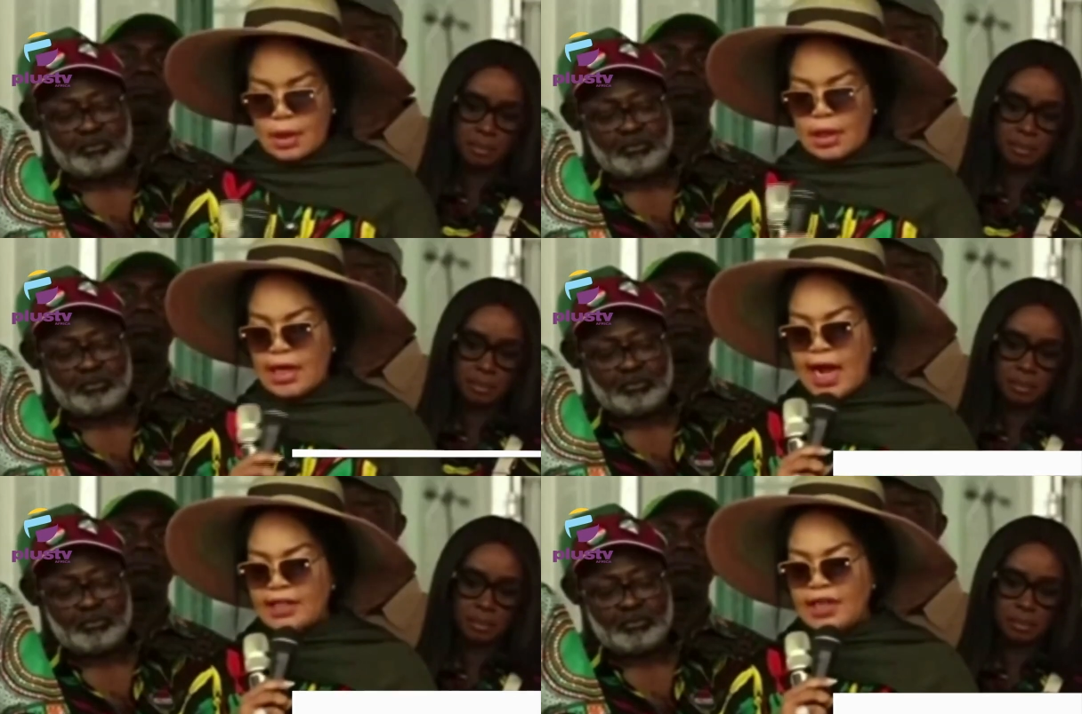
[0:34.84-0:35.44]
Speaker 1: The
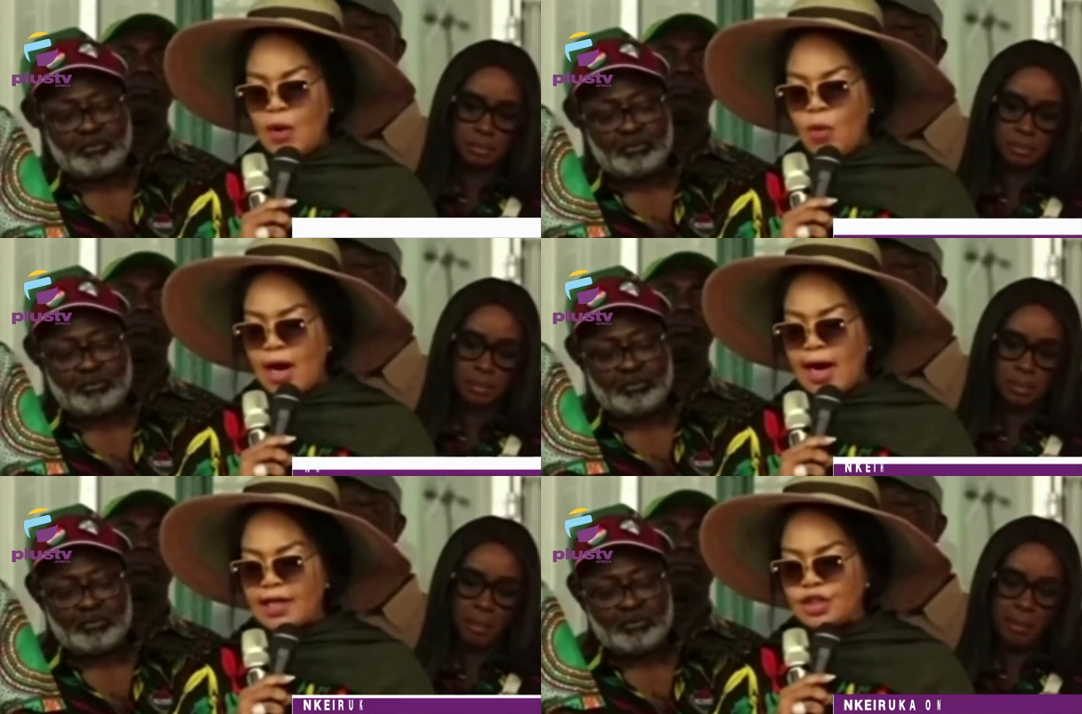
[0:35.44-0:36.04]
Nigerian
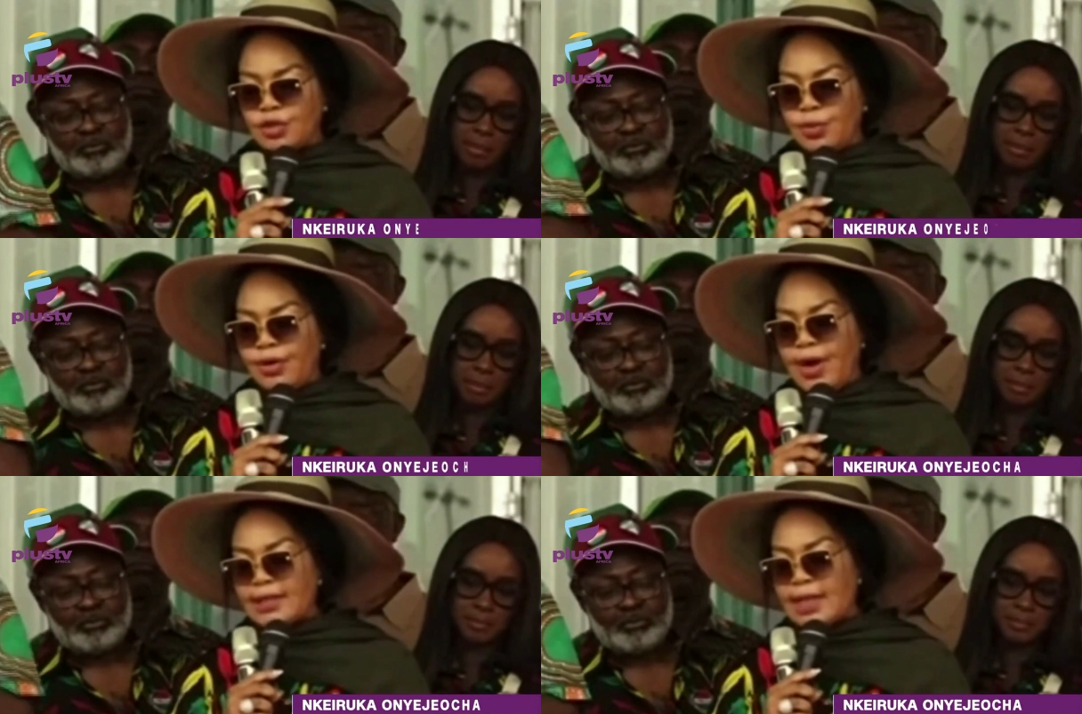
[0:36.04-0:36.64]
workers should be
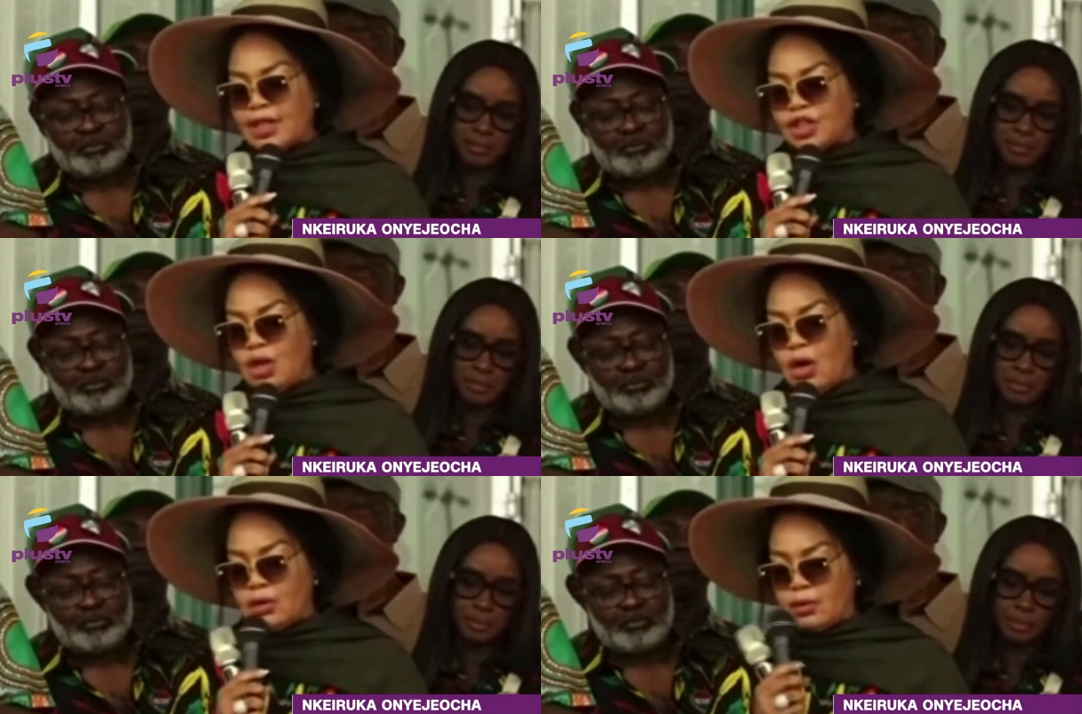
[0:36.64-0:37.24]
rest
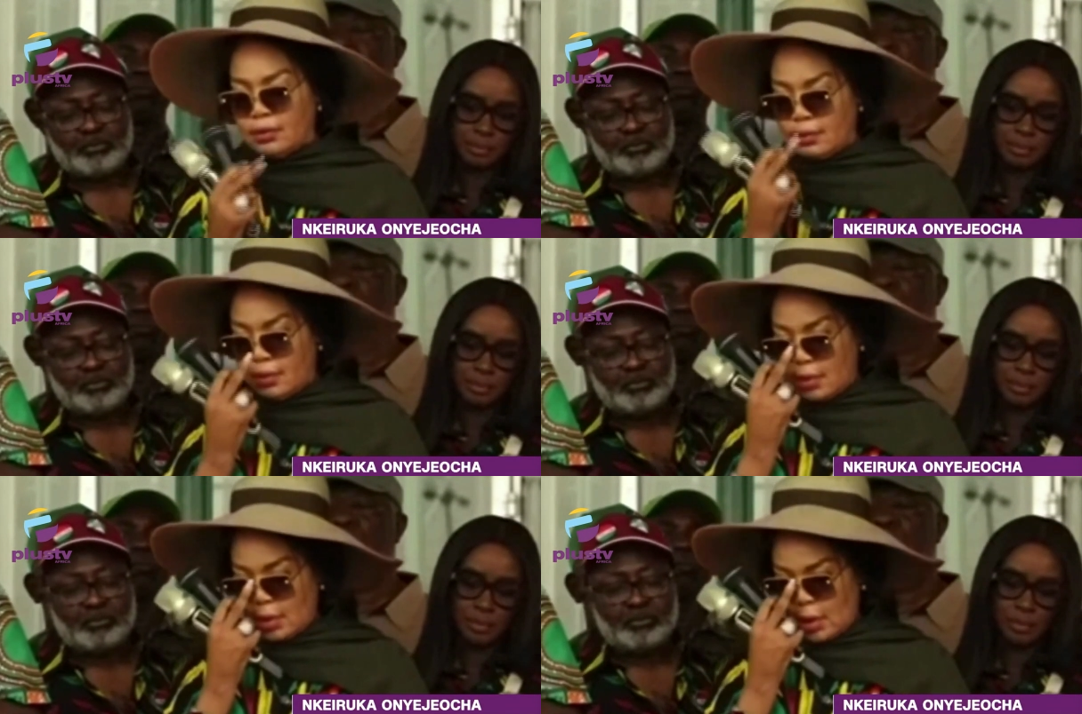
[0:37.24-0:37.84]
assured
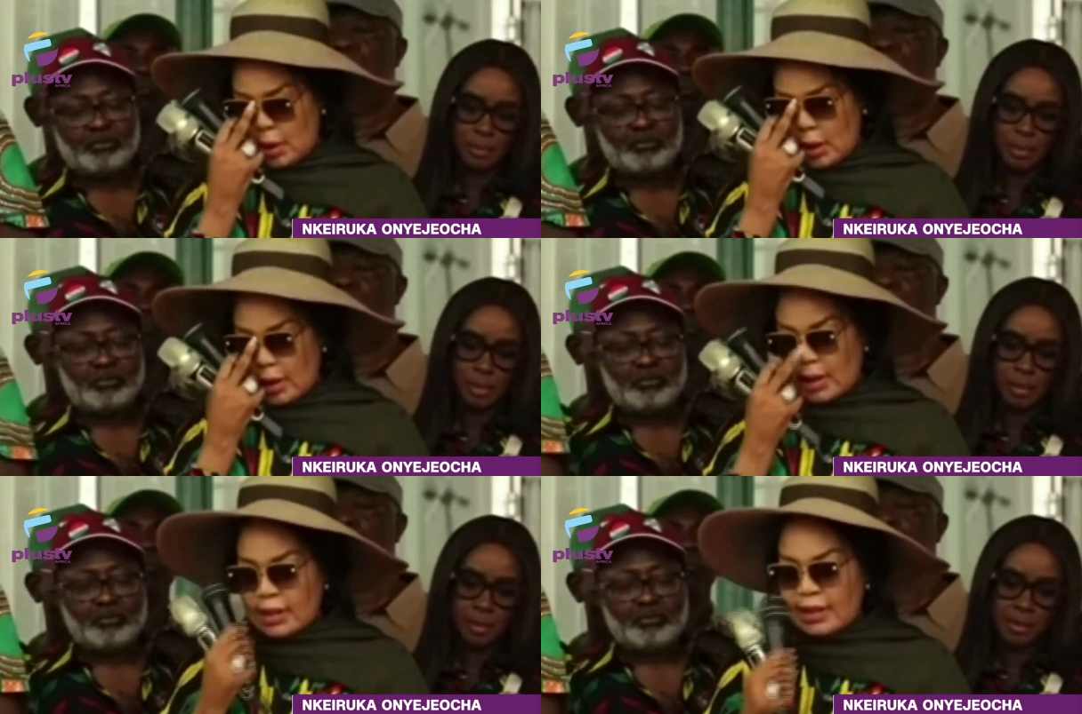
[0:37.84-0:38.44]

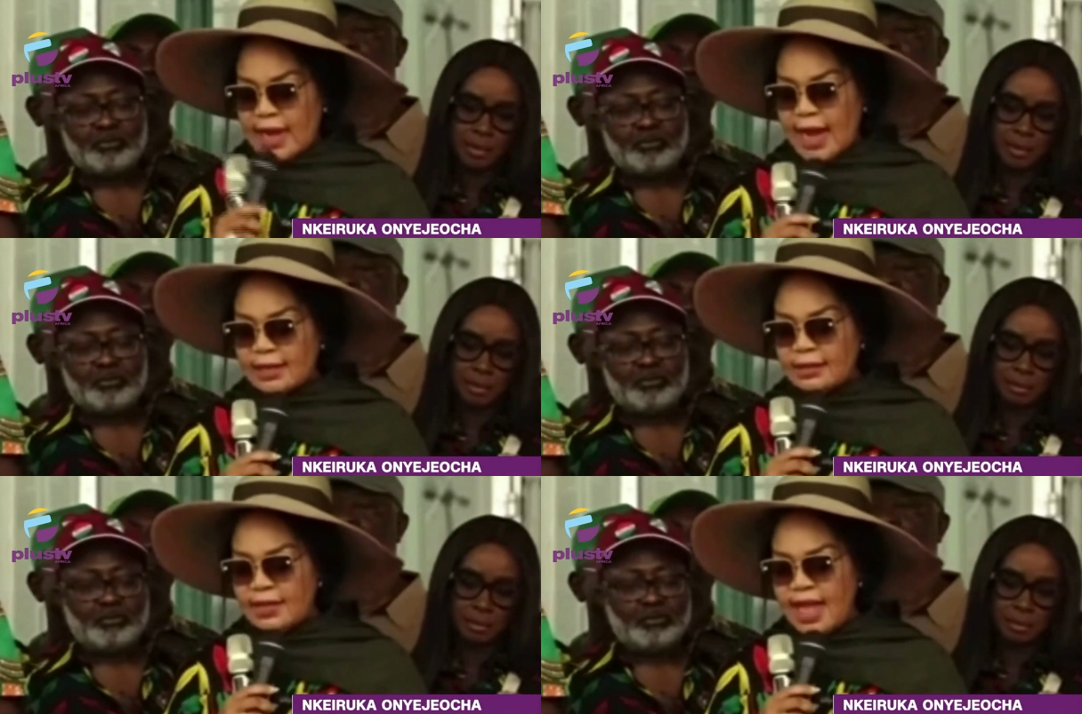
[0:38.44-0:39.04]

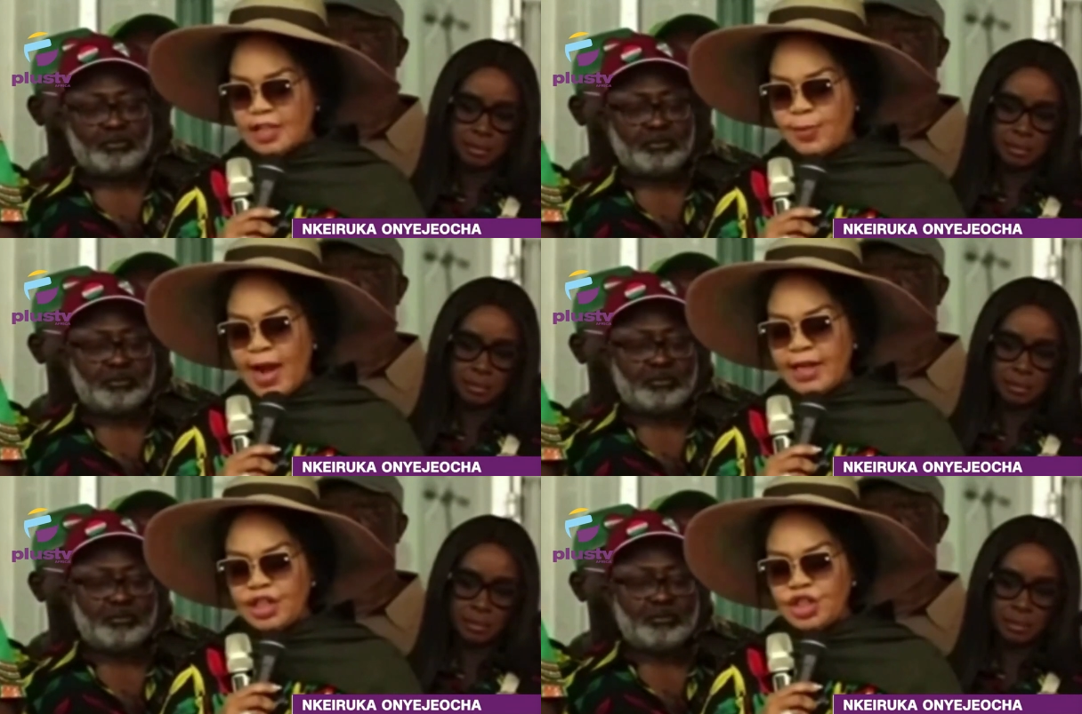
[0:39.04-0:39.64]
that
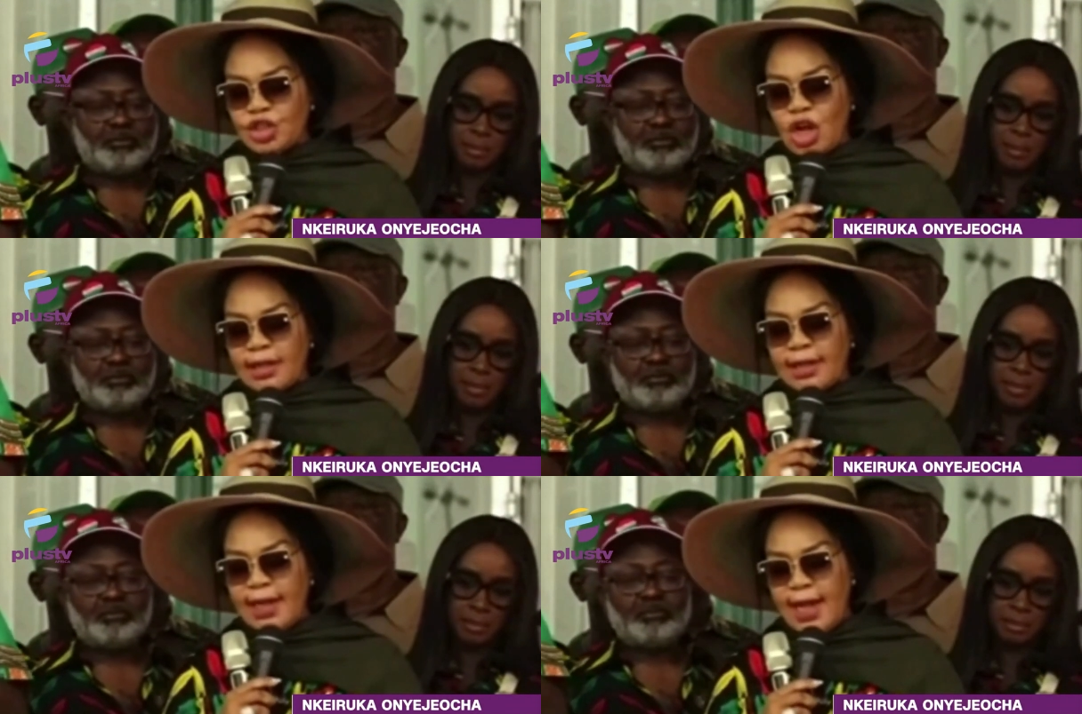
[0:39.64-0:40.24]
despite the short
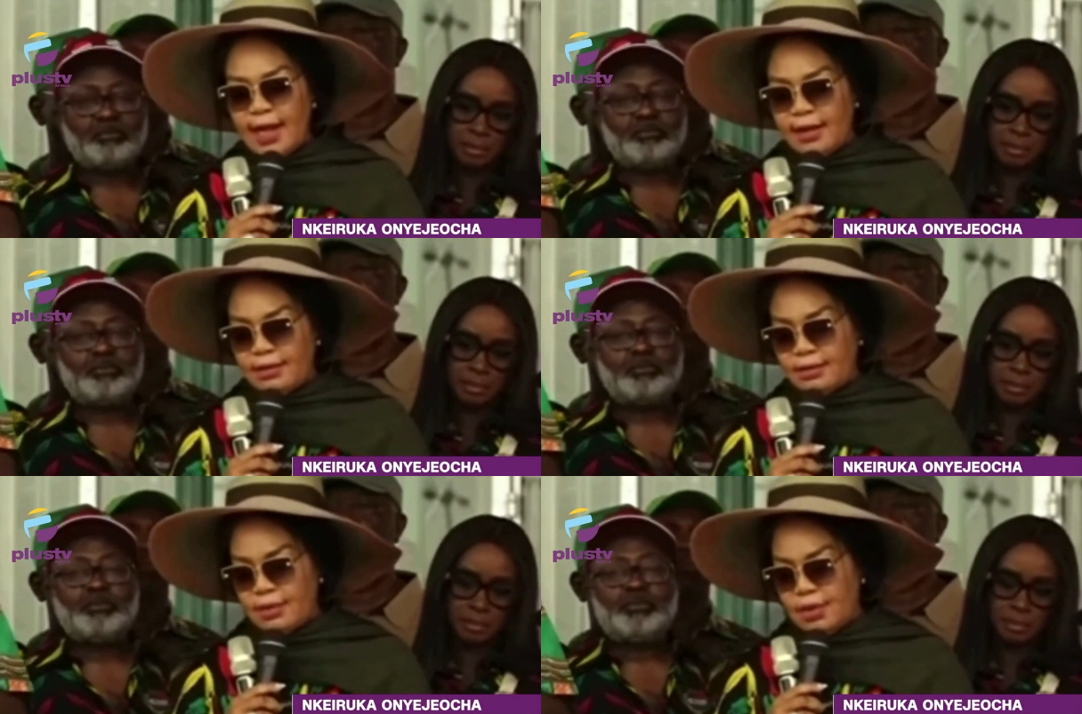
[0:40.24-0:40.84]

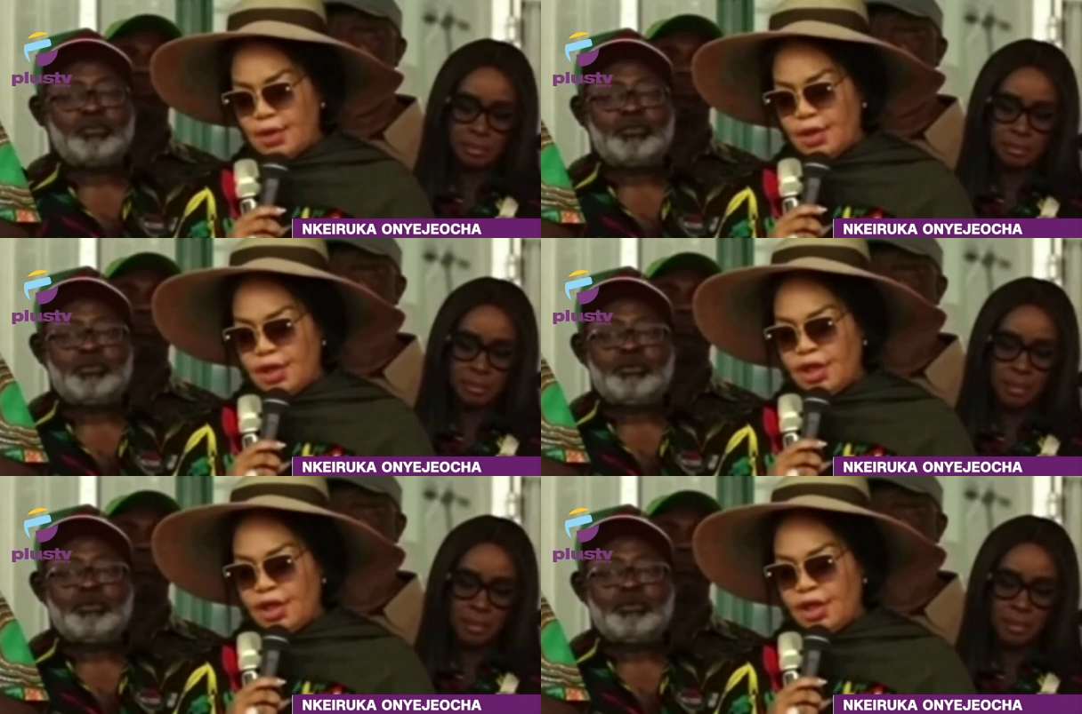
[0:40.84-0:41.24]
delay, the